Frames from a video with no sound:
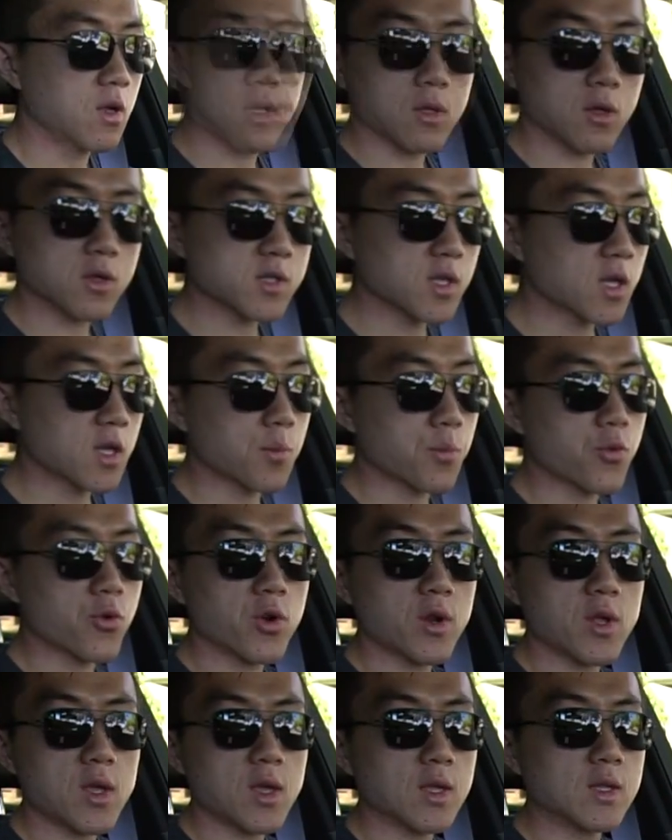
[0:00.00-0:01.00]
It looks like a
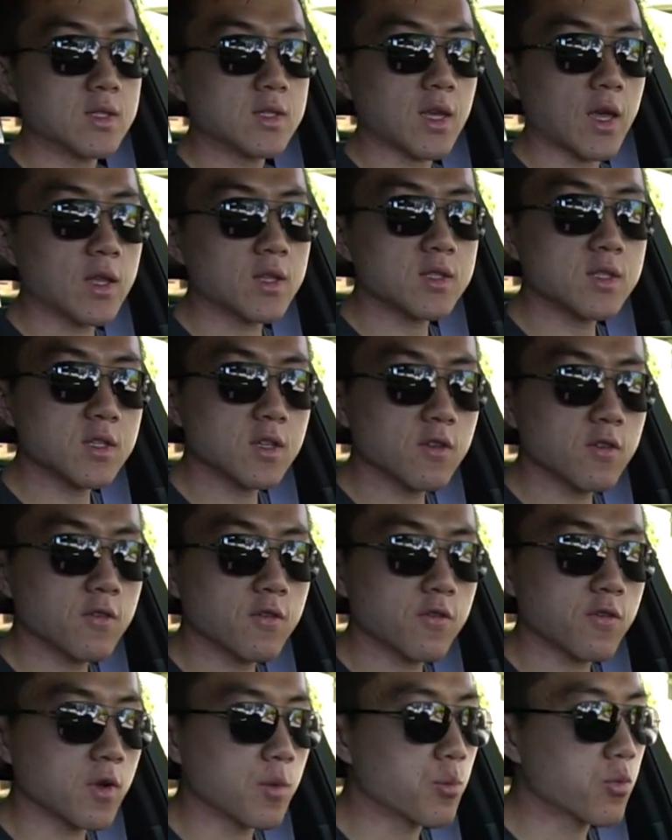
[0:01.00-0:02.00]
pretty
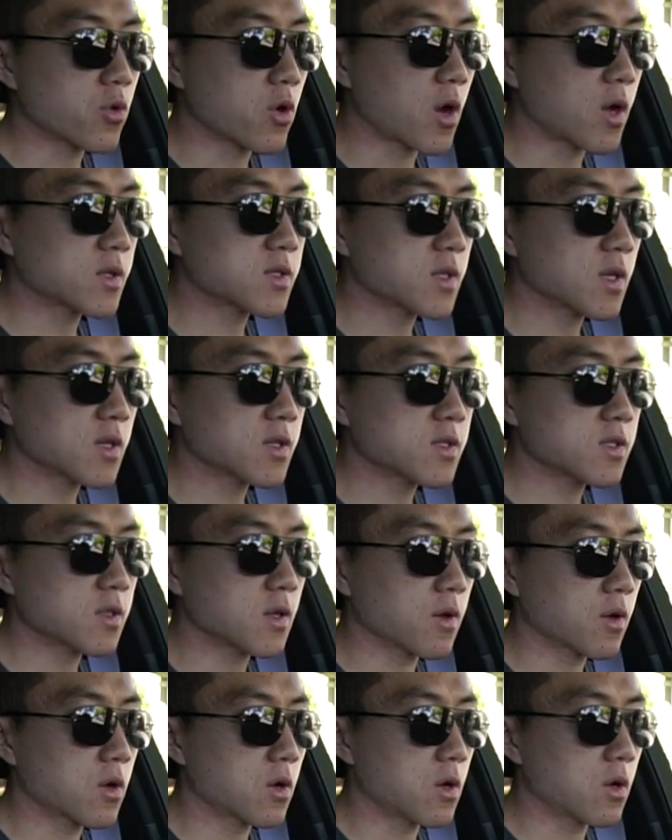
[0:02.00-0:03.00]
intensive process
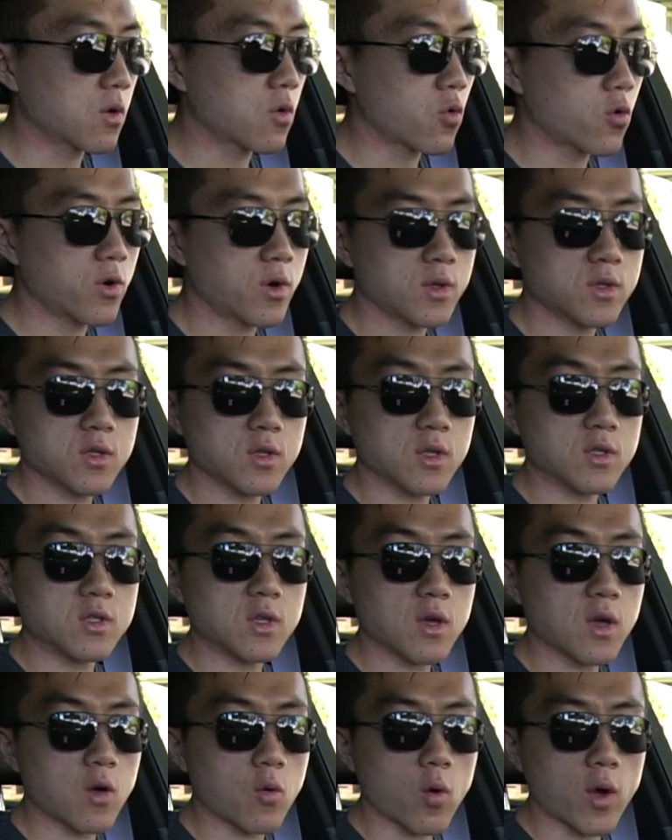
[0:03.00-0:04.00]
according to the
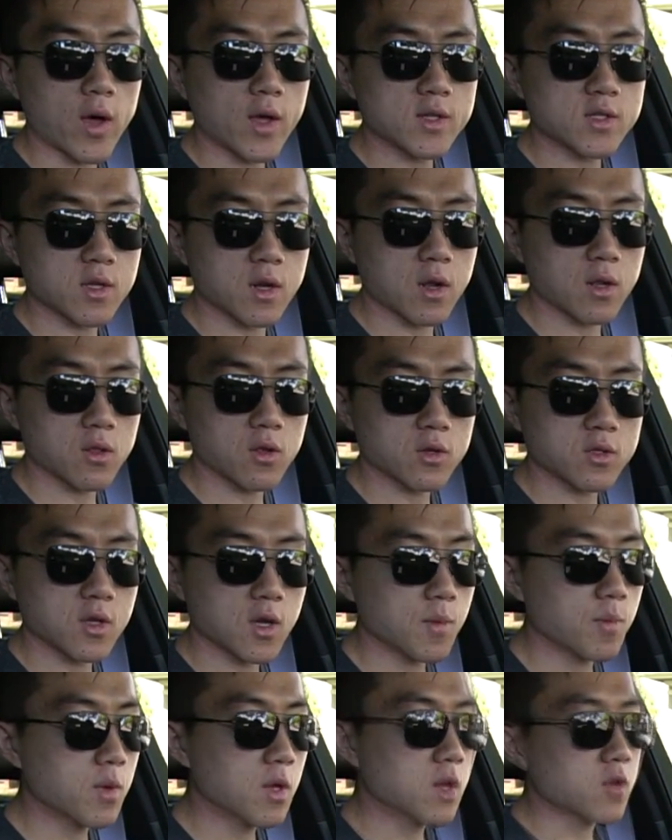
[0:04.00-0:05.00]
DIYs that I looked
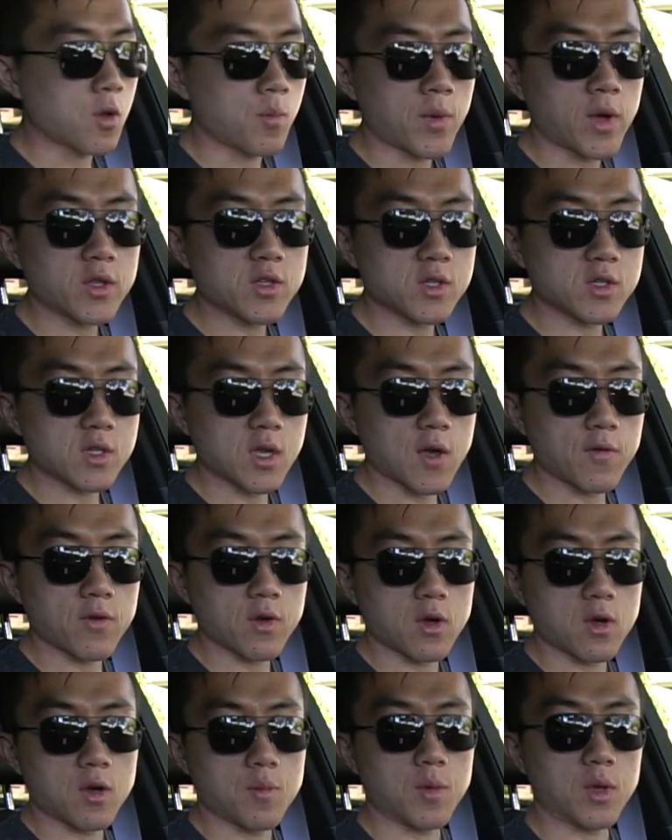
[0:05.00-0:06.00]
up. So I might just have
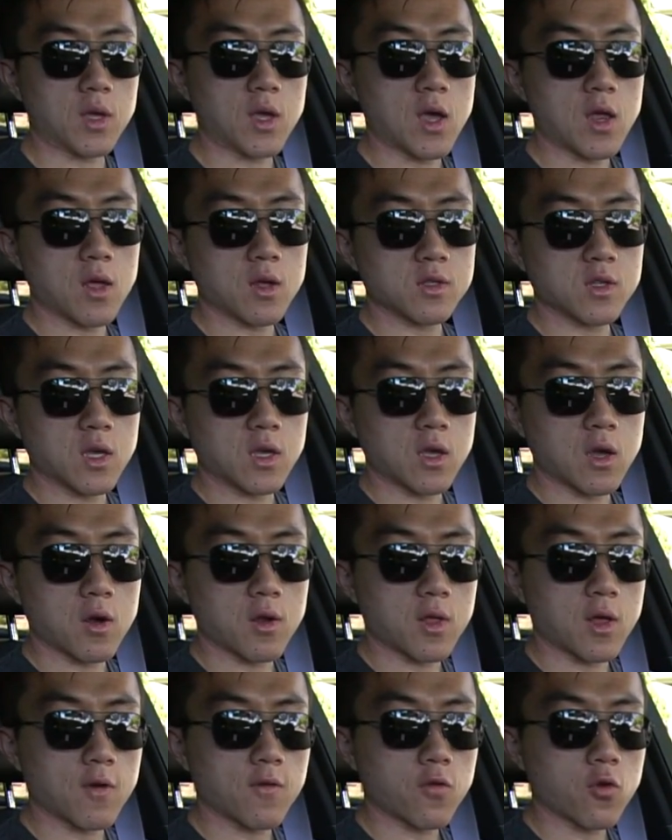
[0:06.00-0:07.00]
a mechanic take care
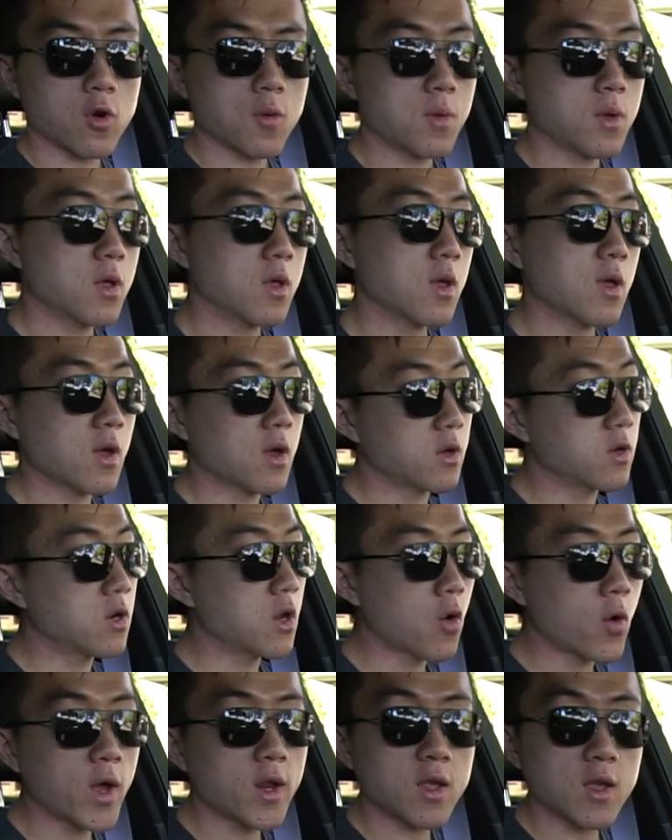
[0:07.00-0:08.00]
of that for me.
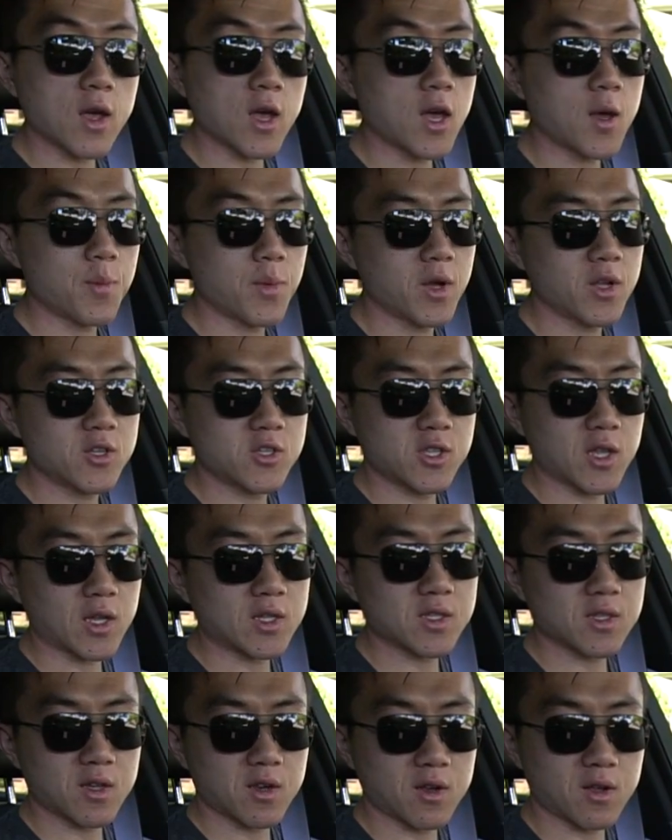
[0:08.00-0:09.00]
No idea how much
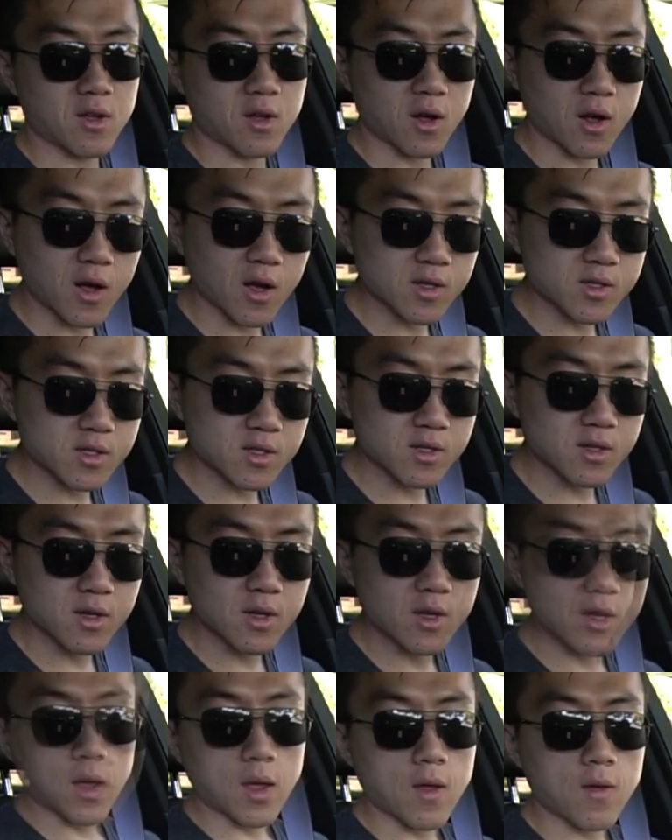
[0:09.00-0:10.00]
that's gonna cost.
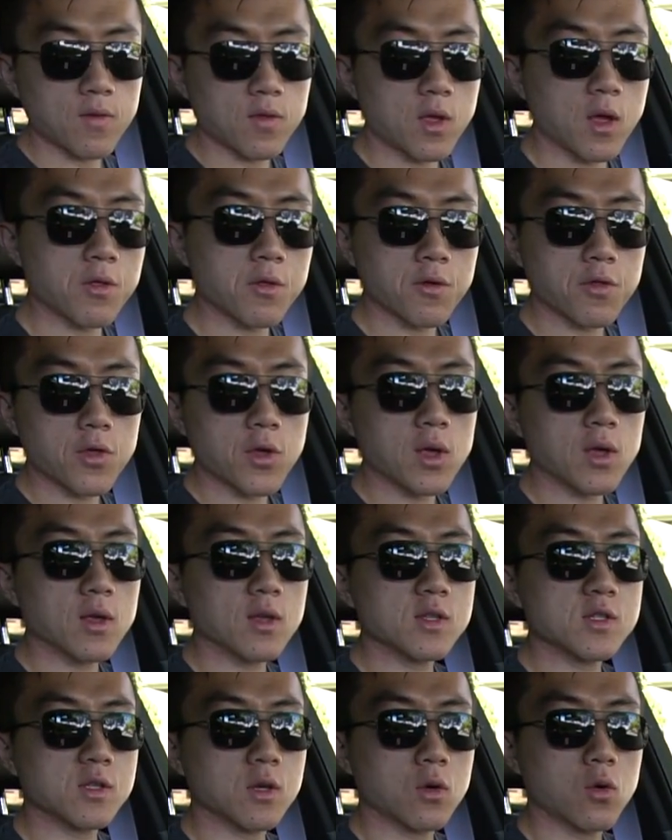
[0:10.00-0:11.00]
And the other thing
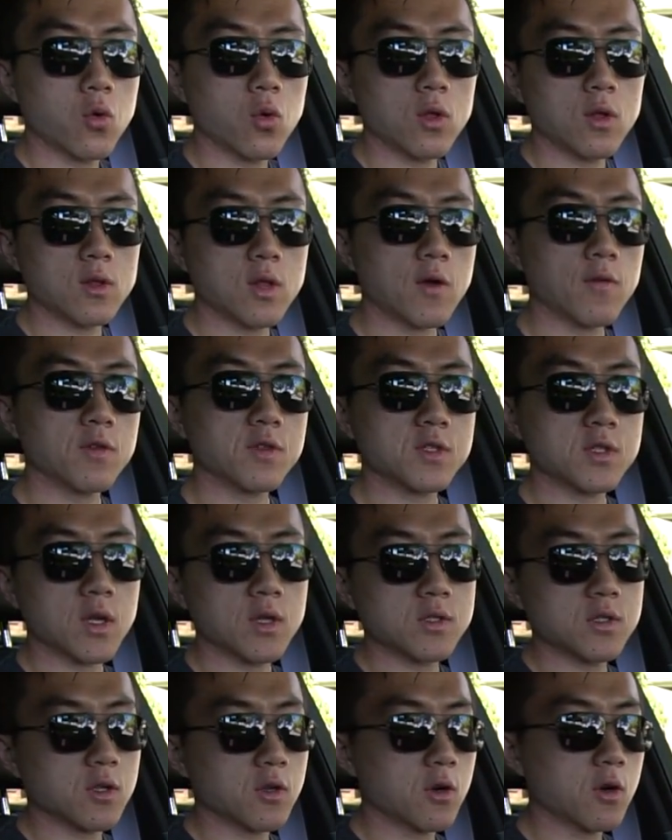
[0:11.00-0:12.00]
is the coolant level
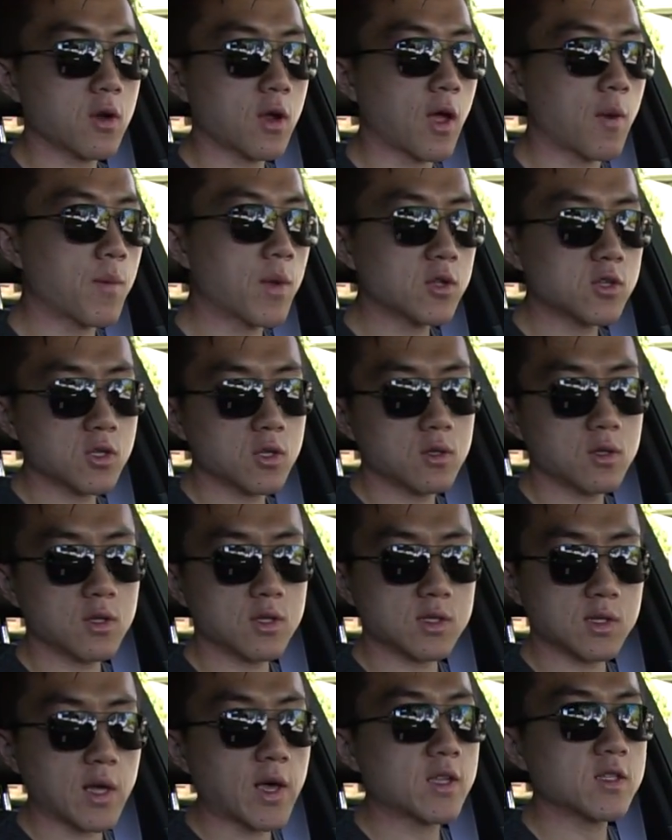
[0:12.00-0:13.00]
sensor. I mentioned
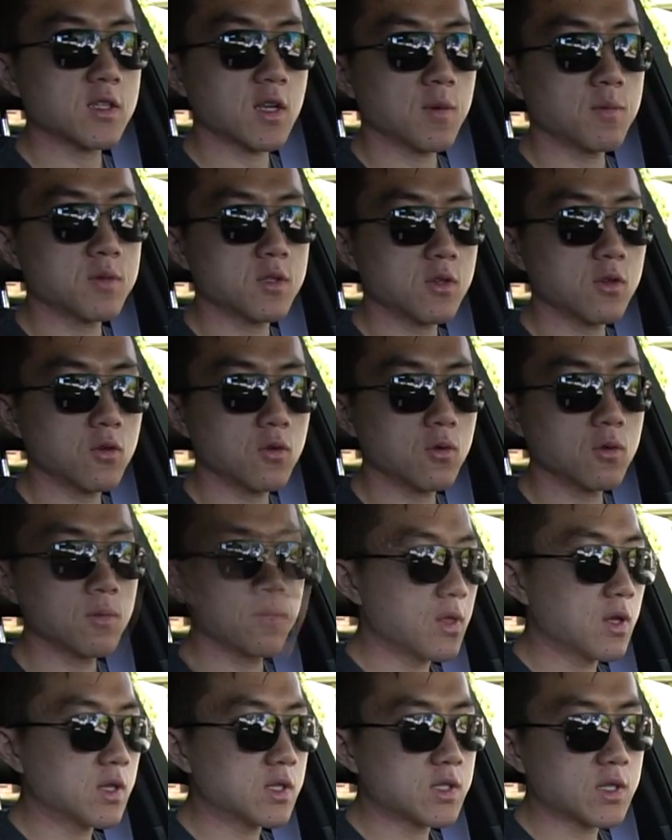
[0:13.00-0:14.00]
this last time too.
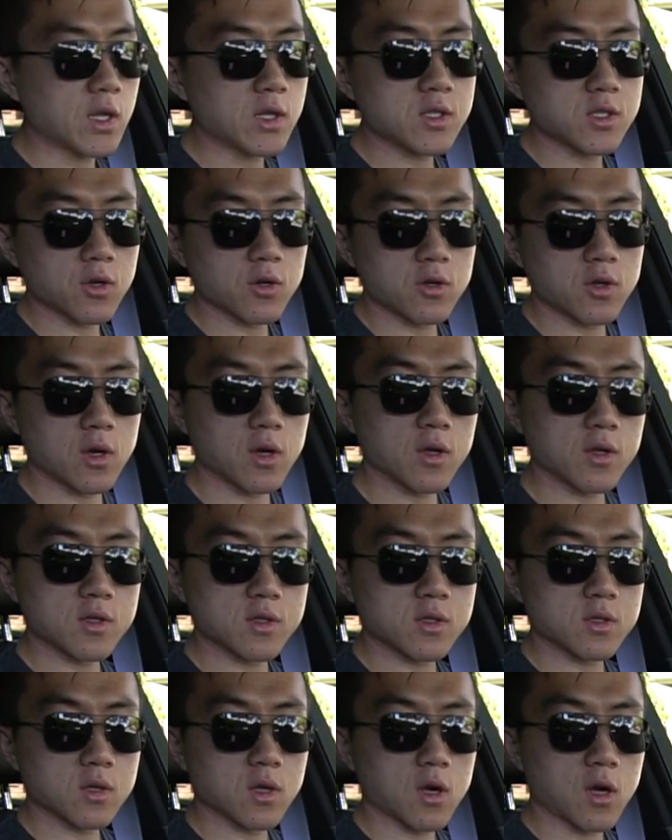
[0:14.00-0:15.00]
The sensor
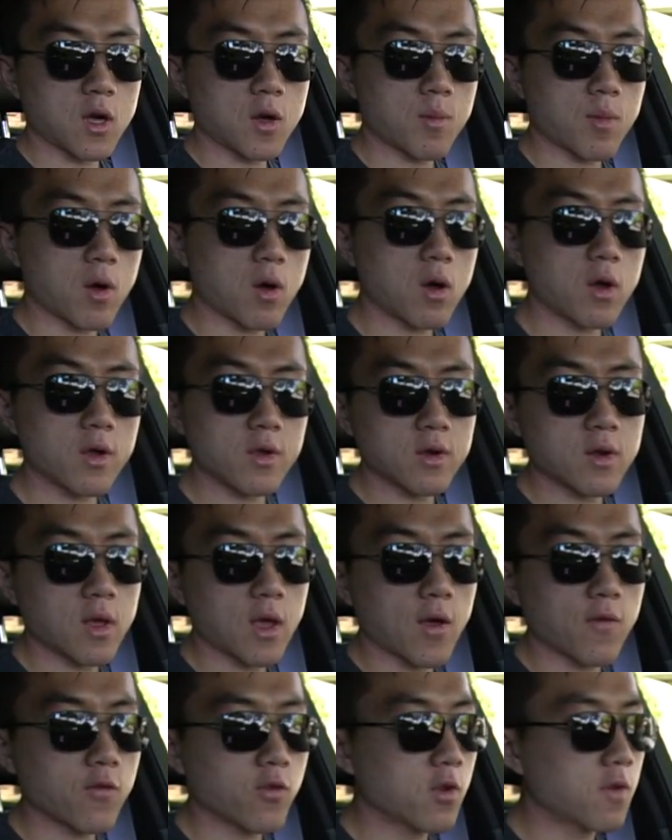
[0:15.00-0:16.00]
does come on
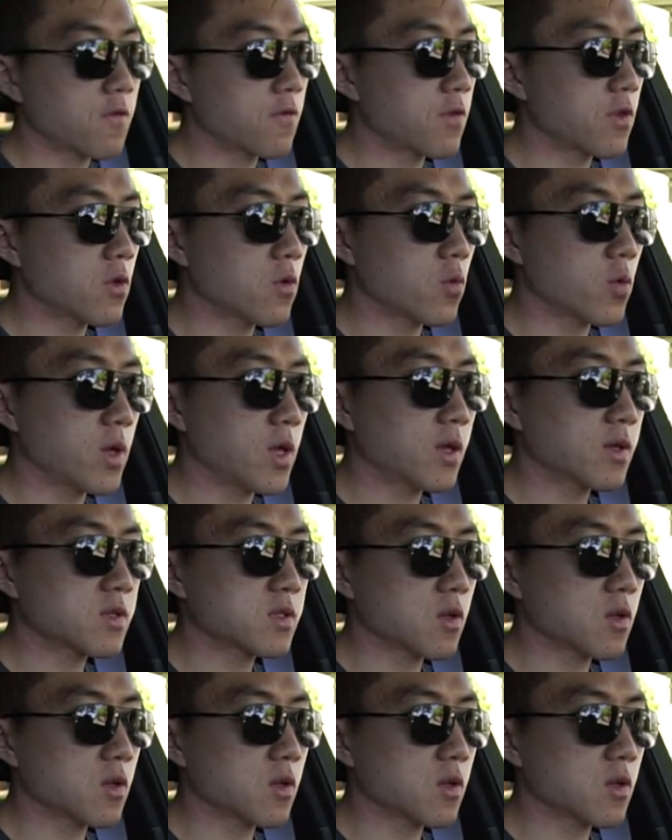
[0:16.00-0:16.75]
every few weeks.